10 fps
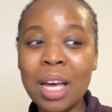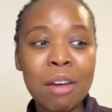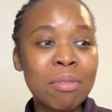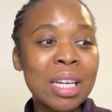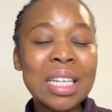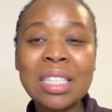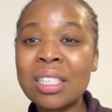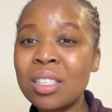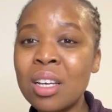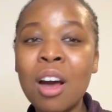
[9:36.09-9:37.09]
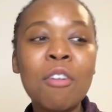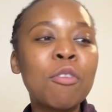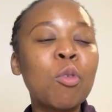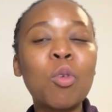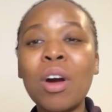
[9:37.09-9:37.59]
I release it
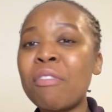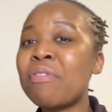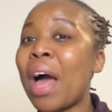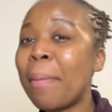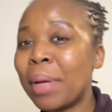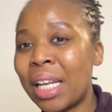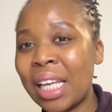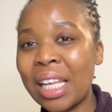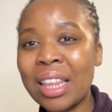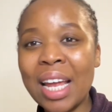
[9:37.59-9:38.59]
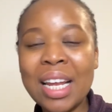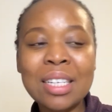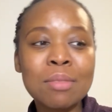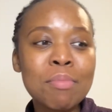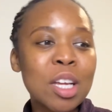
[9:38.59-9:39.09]
for a family that
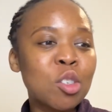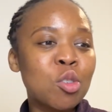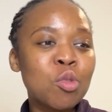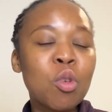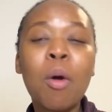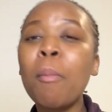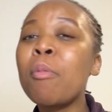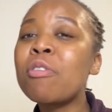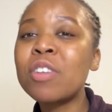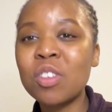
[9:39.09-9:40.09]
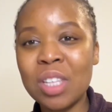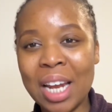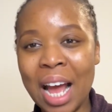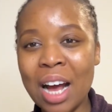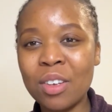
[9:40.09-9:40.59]
is meant to move into that
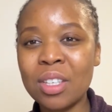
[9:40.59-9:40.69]
house,